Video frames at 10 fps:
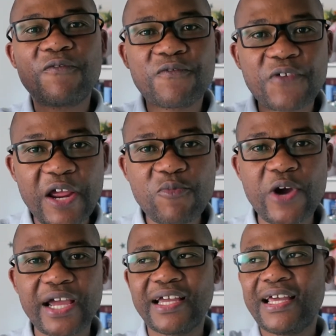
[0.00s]

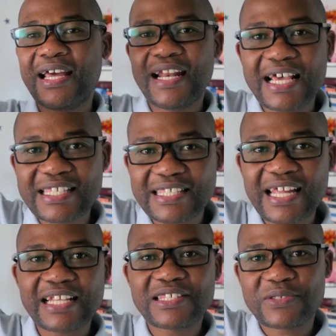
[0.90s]
framework that
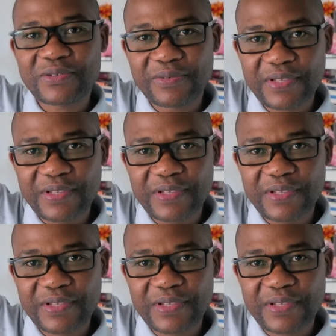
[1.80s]
starts.